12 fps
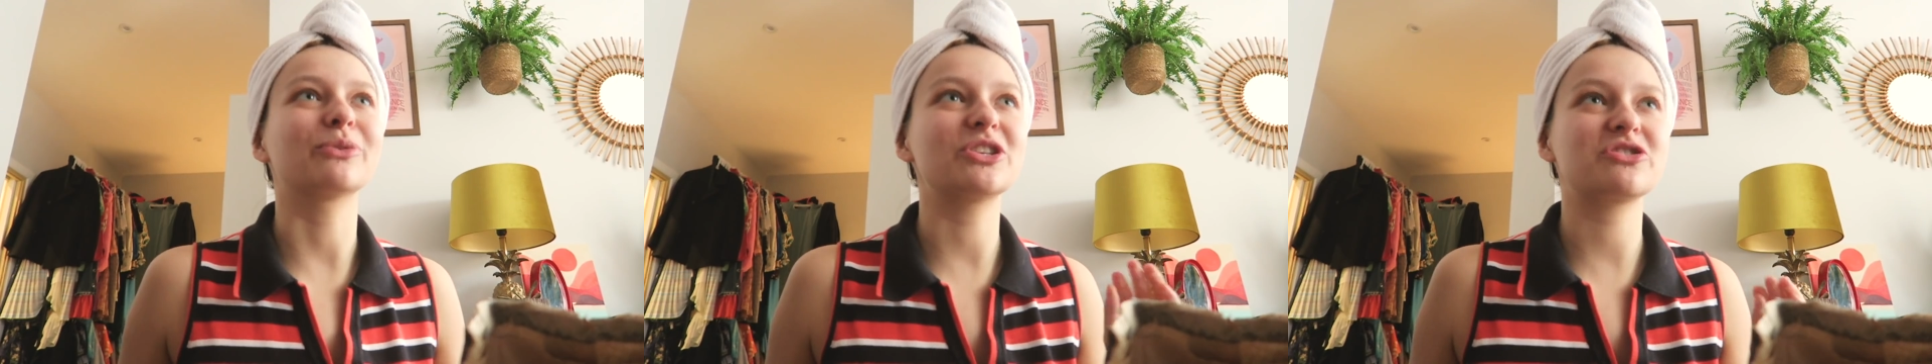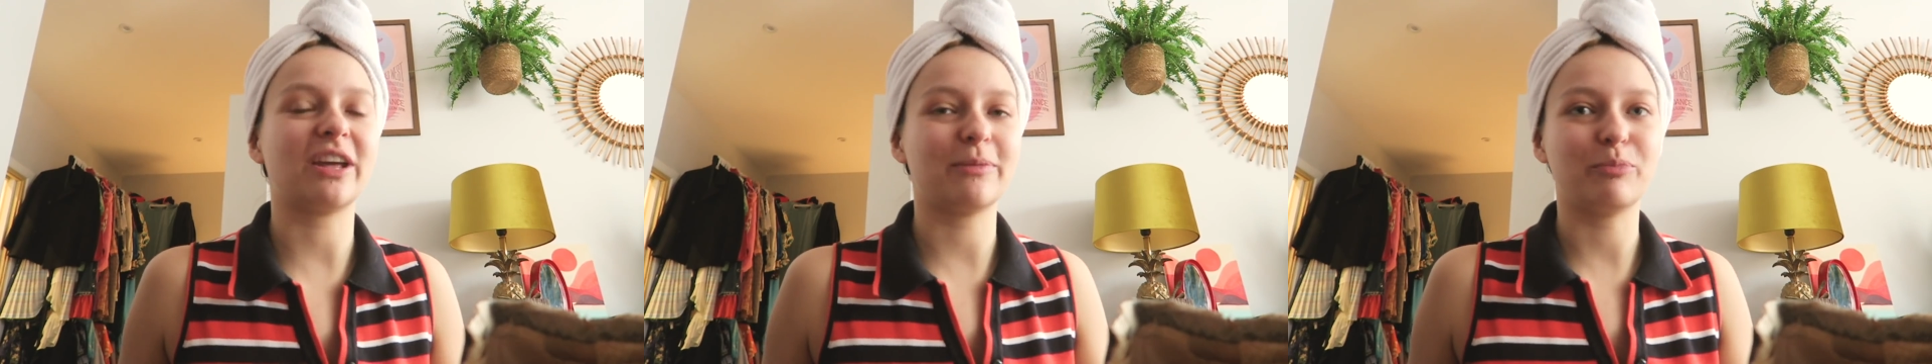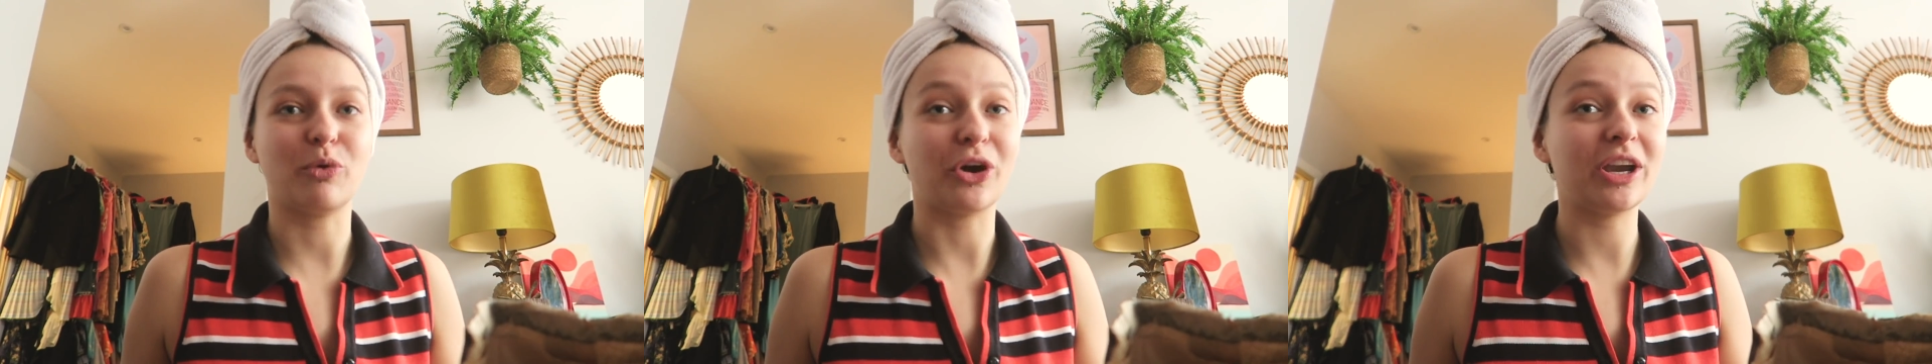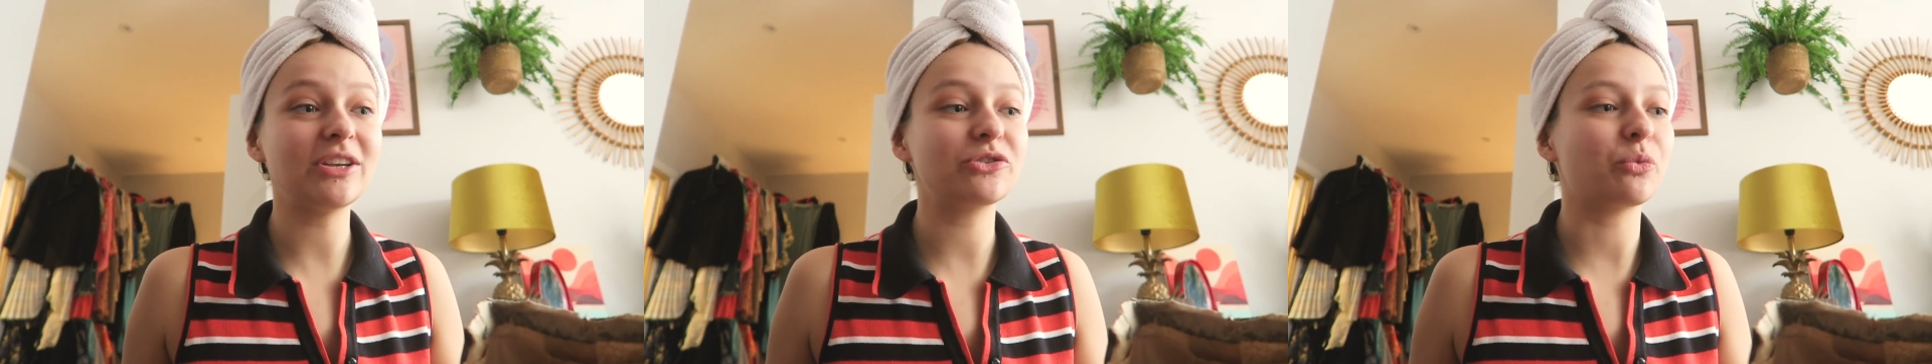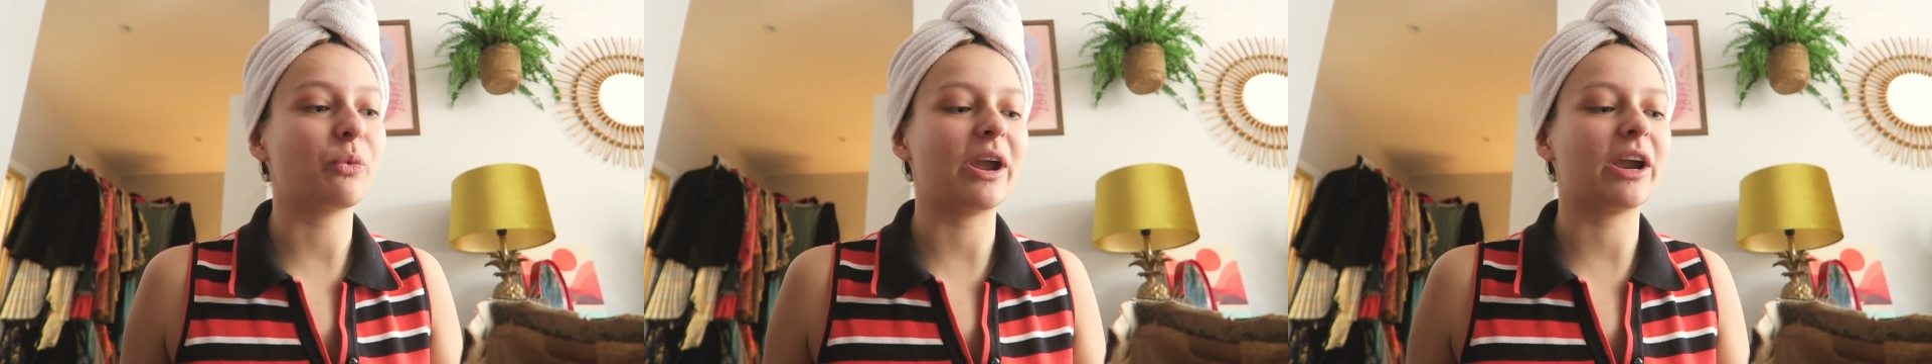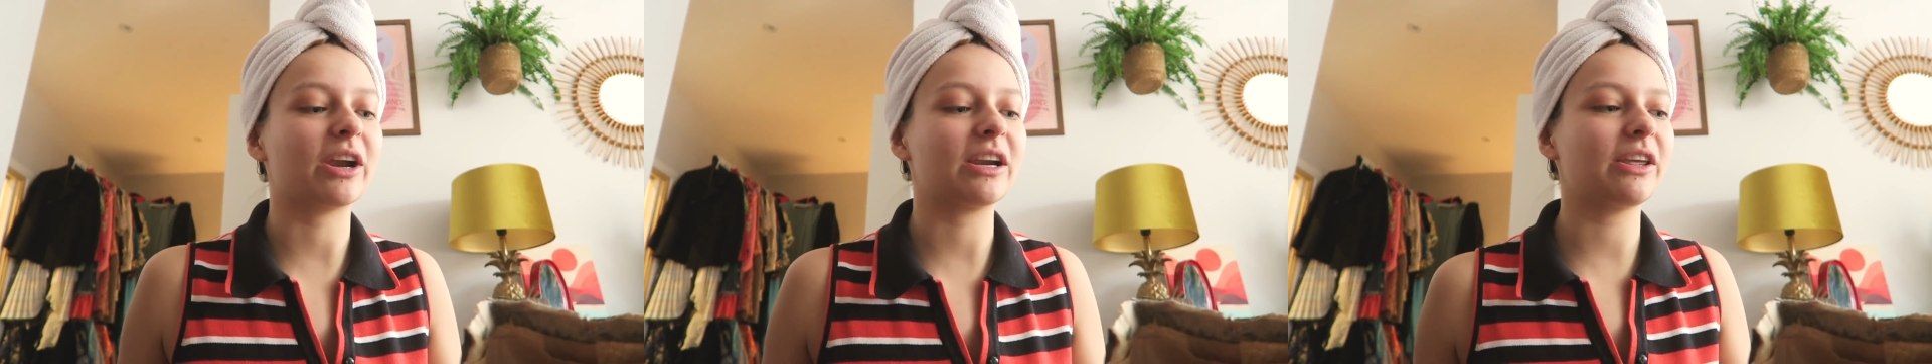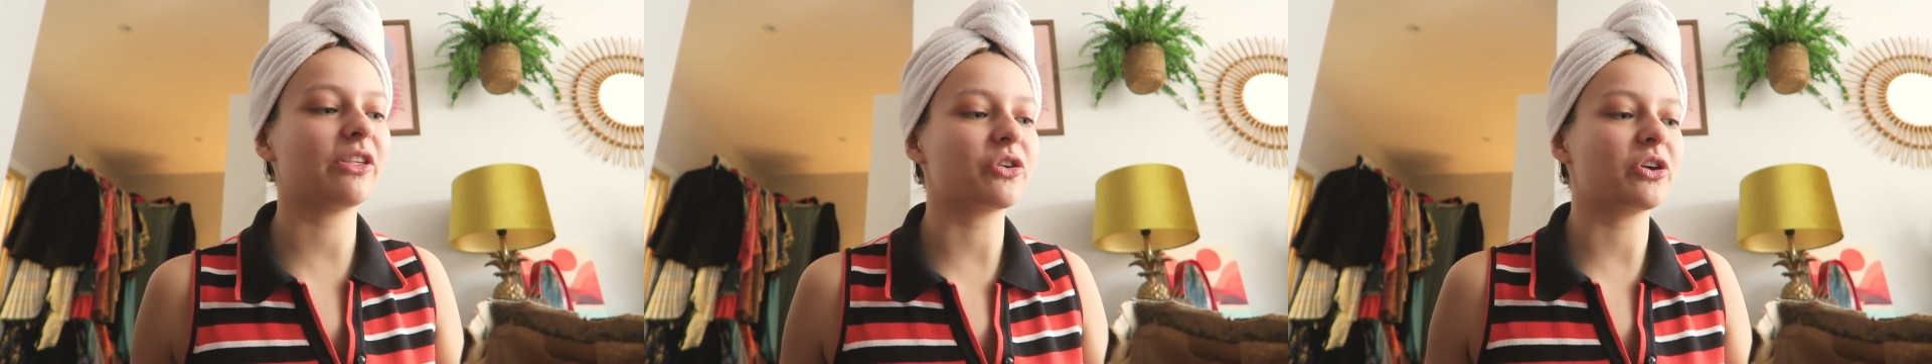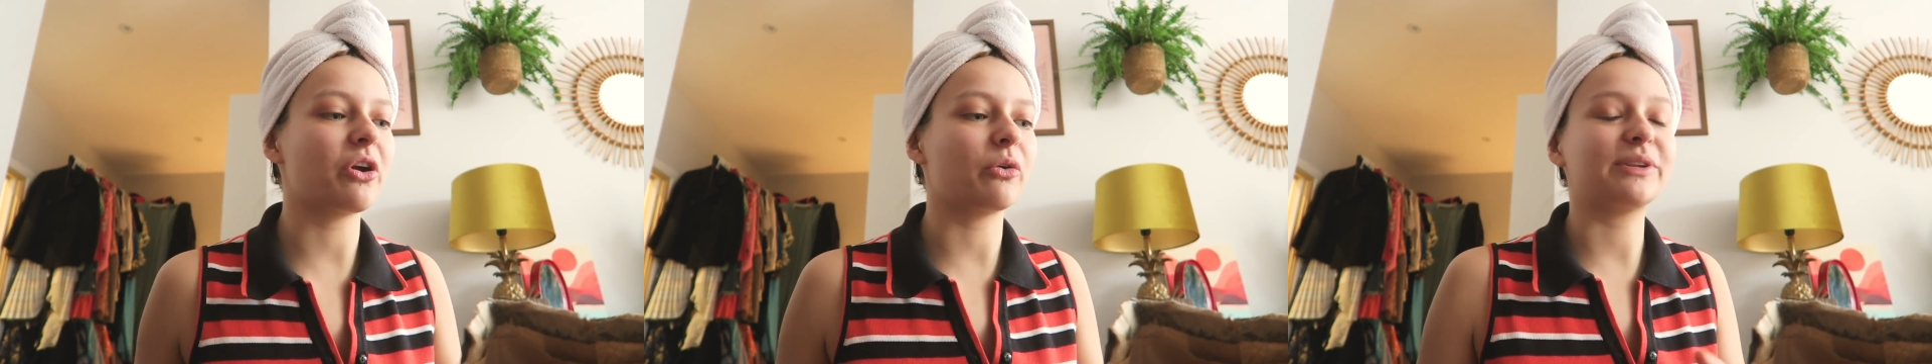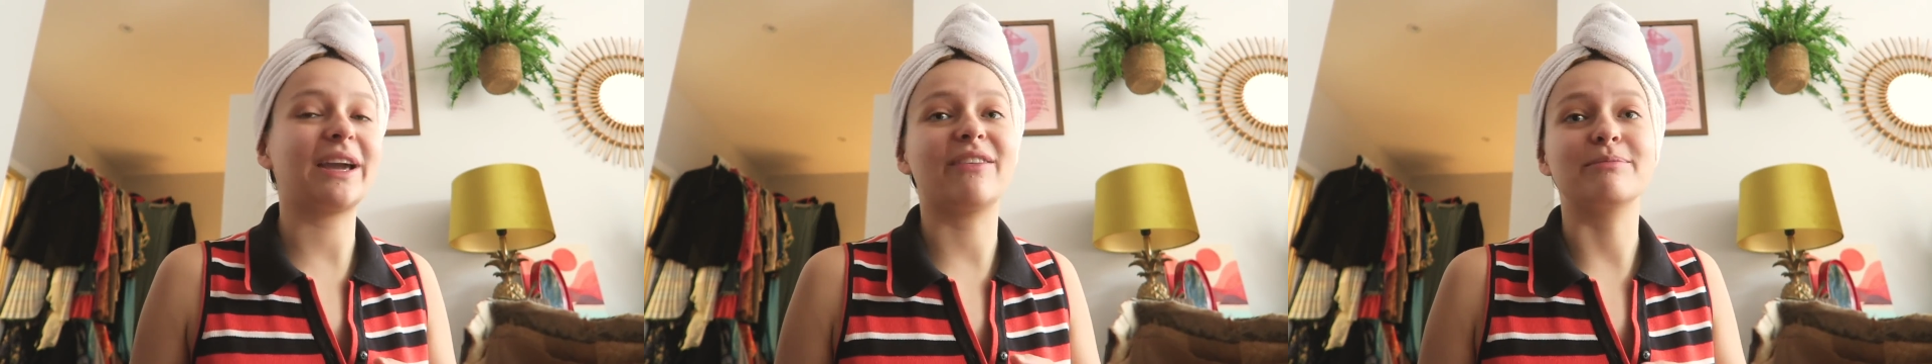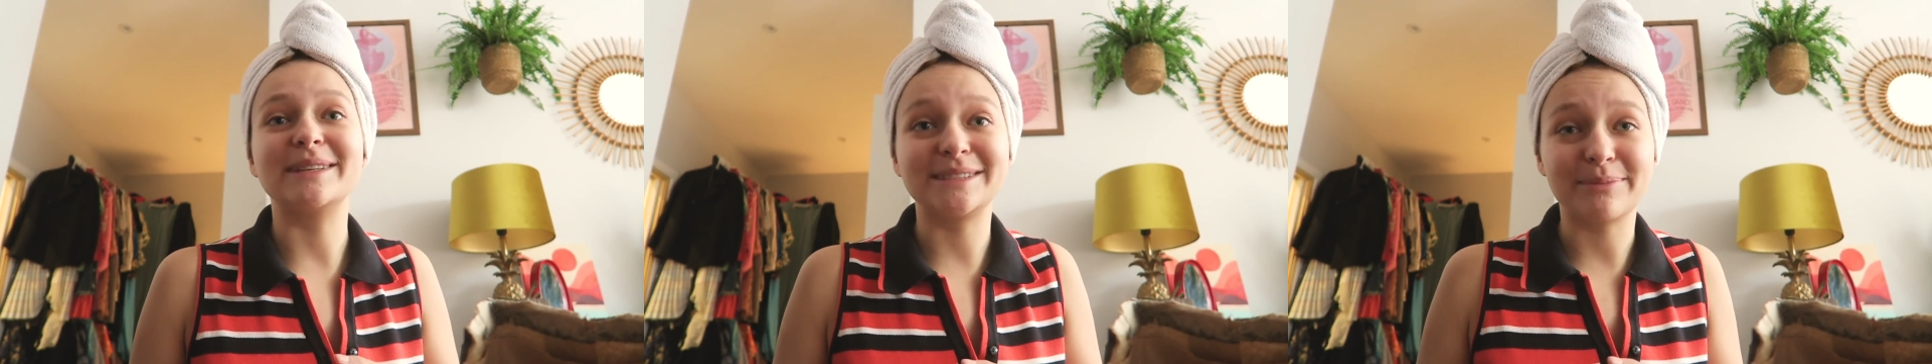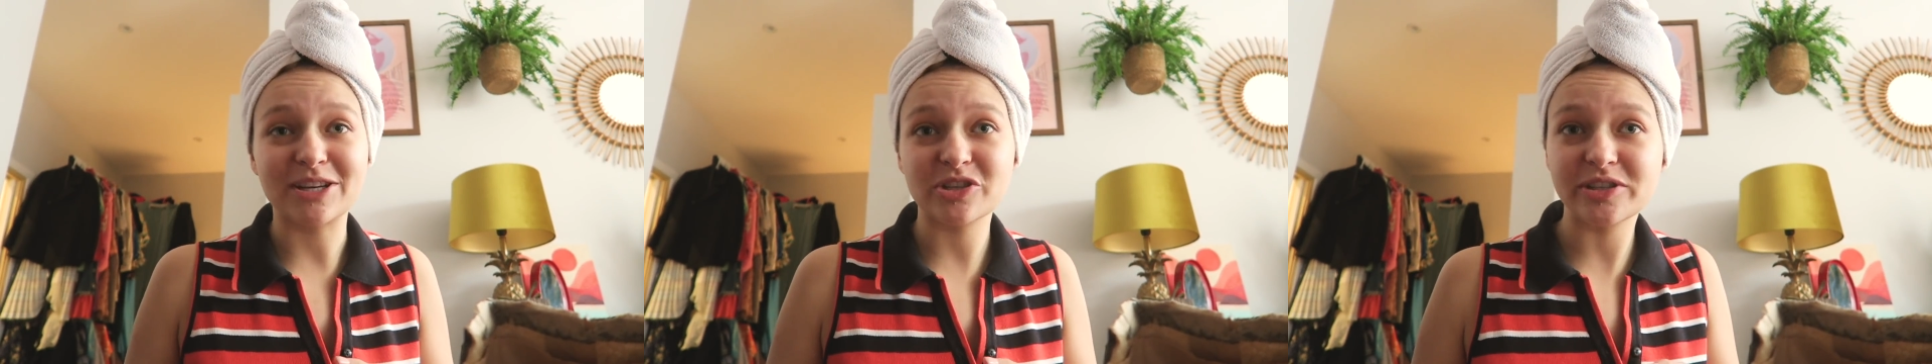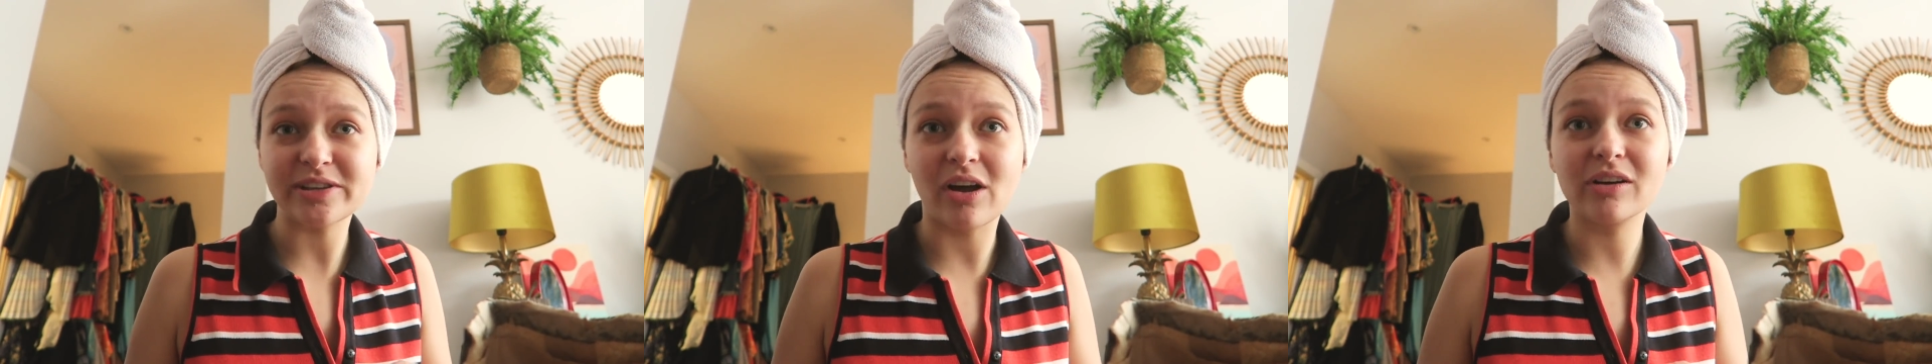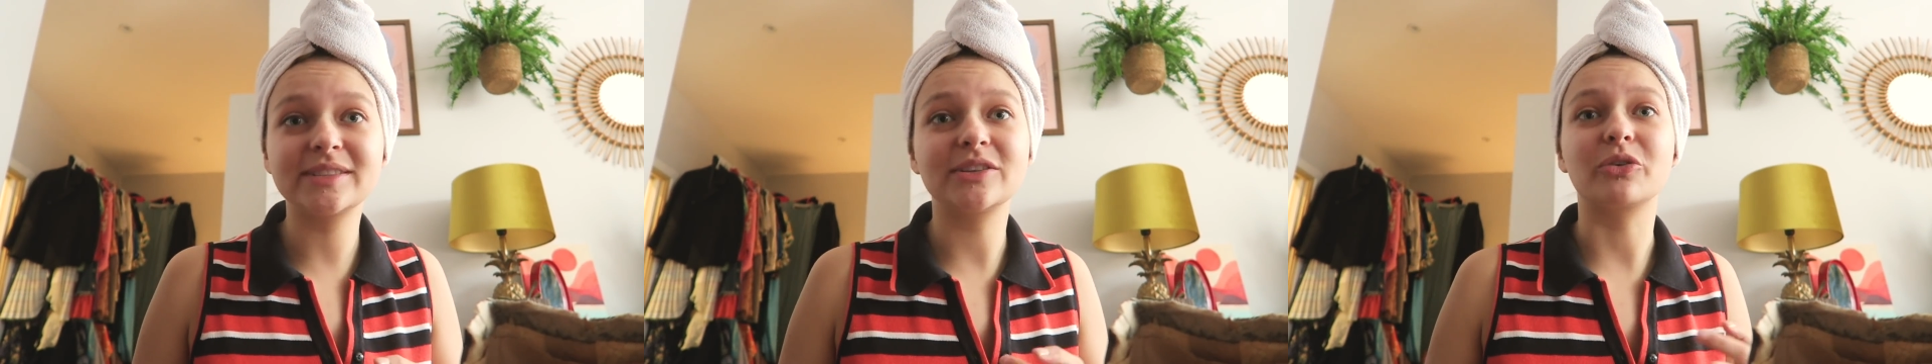reach that point where either you only have mismatched socks